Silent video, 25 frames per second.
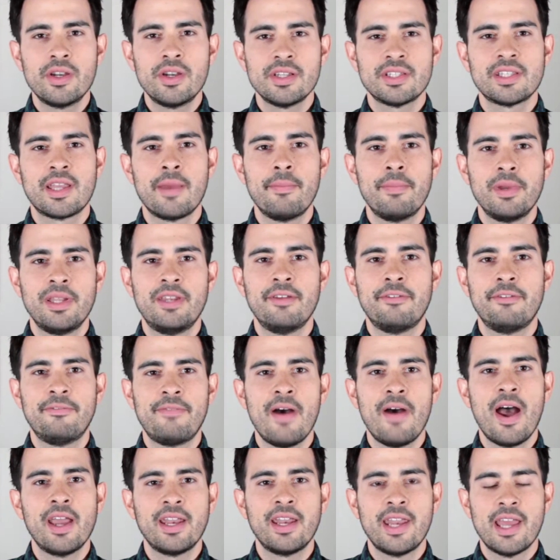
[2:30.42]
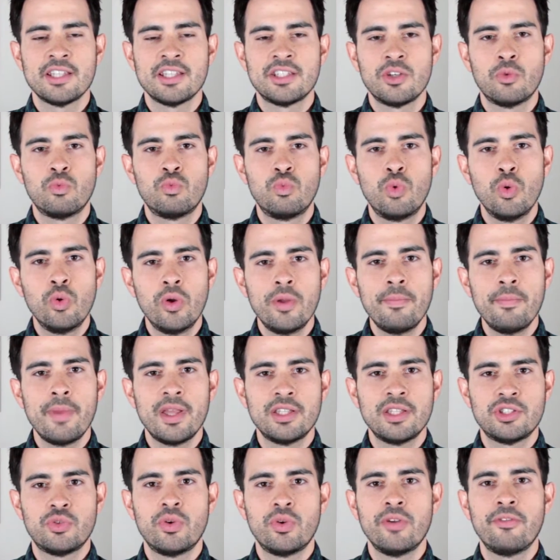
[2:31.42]
knowledge about that brand can be named.
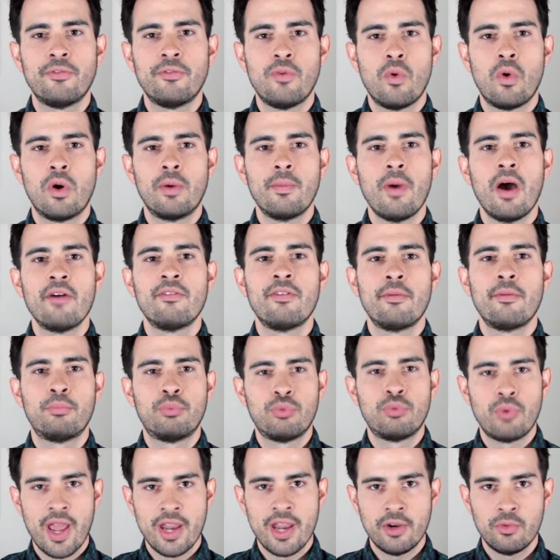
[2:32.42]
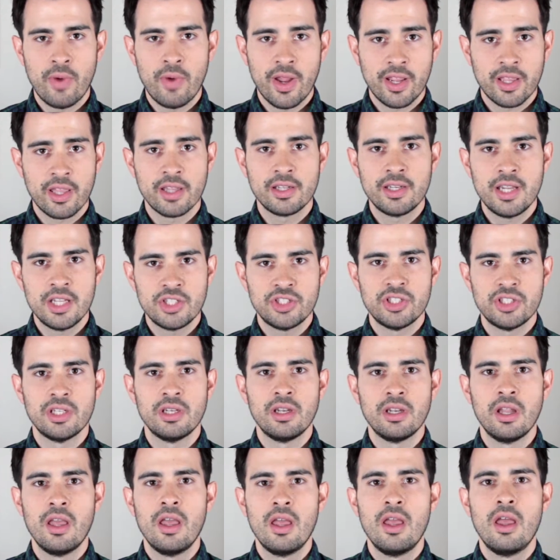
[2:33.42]
Example, a brand name.
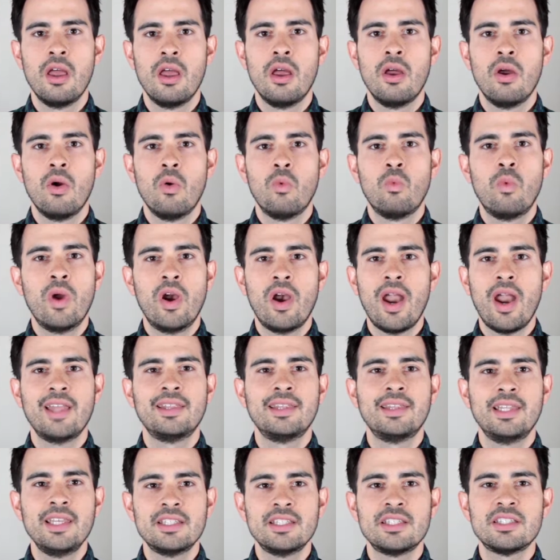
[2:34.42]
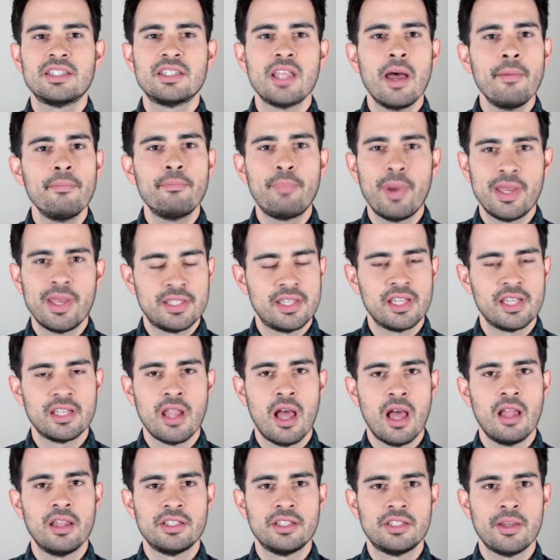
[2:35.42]
This means that the consumer does not
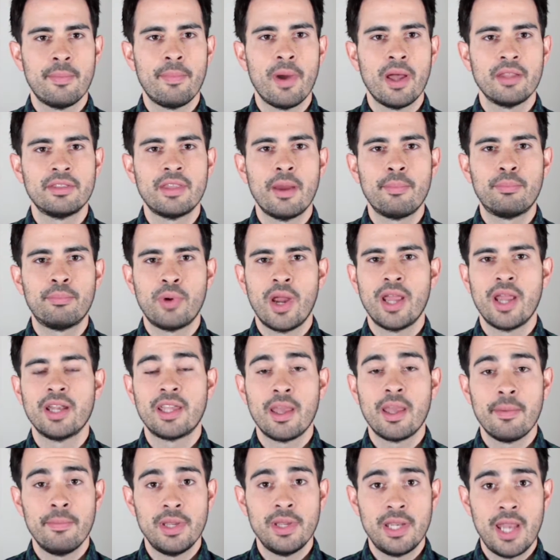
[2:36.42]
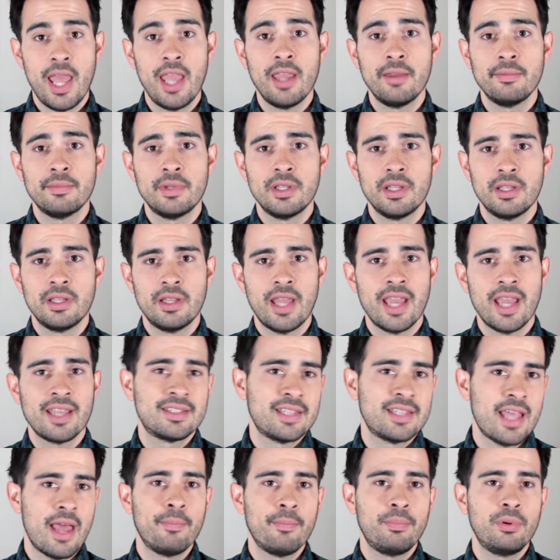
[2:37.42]
know details about the brand and will not consider
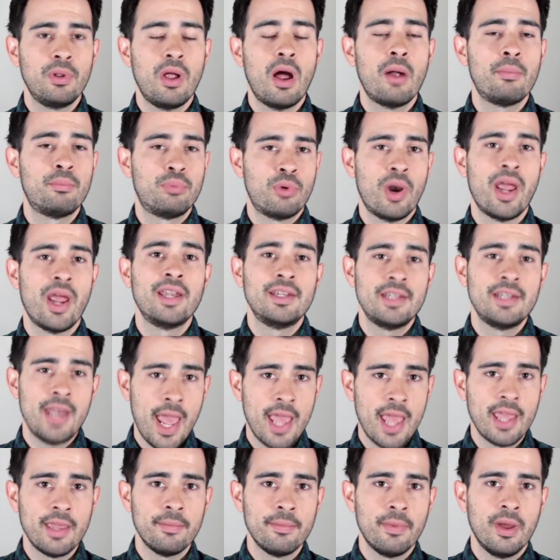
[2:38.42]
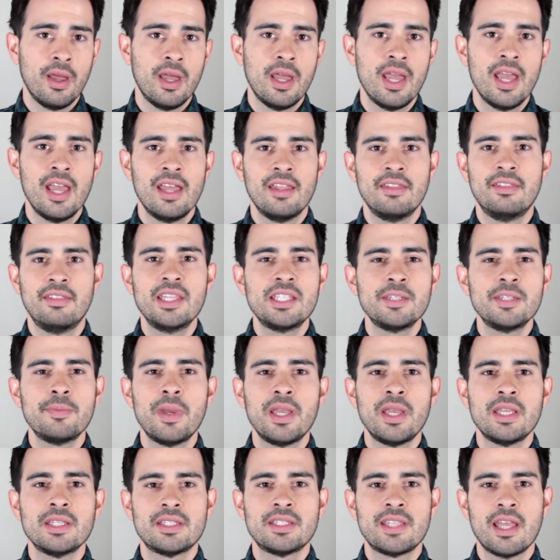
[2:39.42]
themselves a fan of that
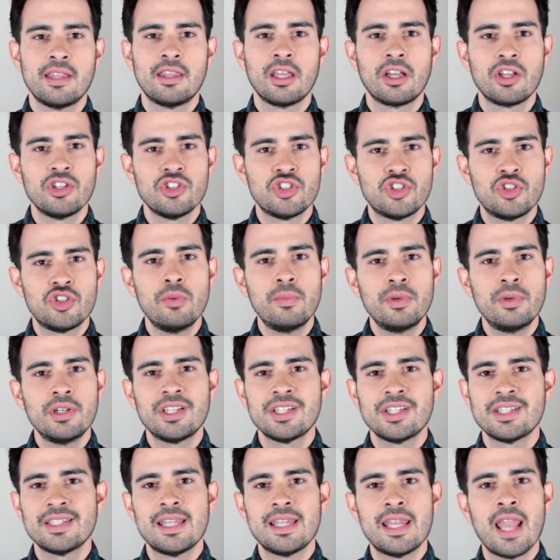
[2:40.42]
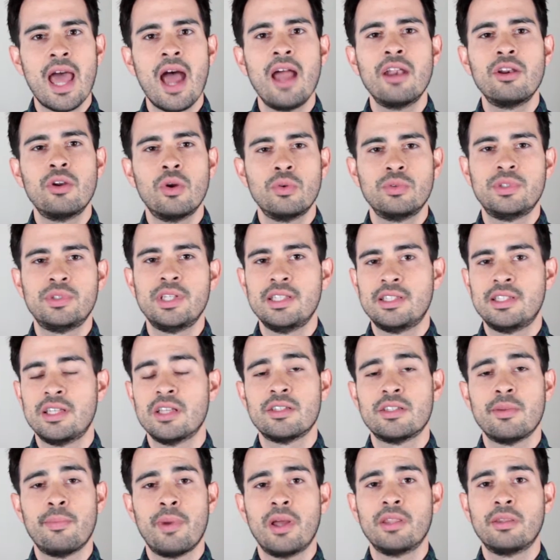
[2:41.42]
brand. Brand awareness can also be
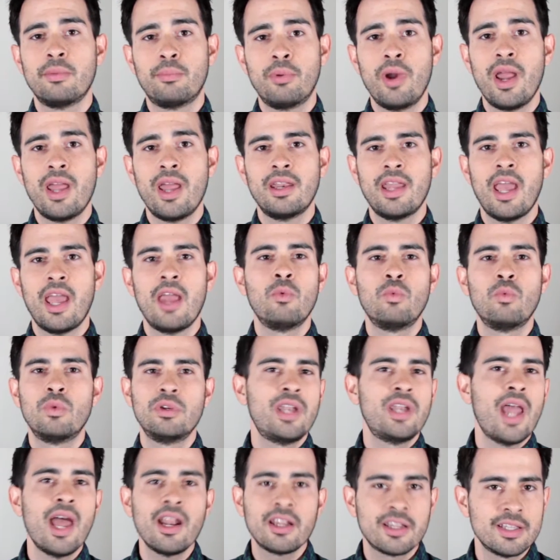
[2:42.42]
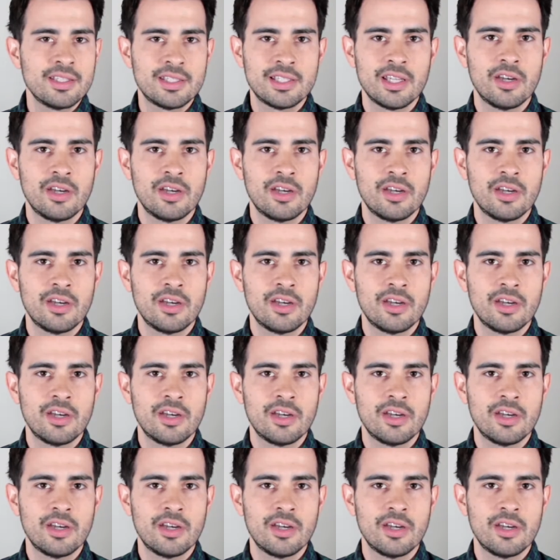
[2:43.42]
equivalent to brand ID.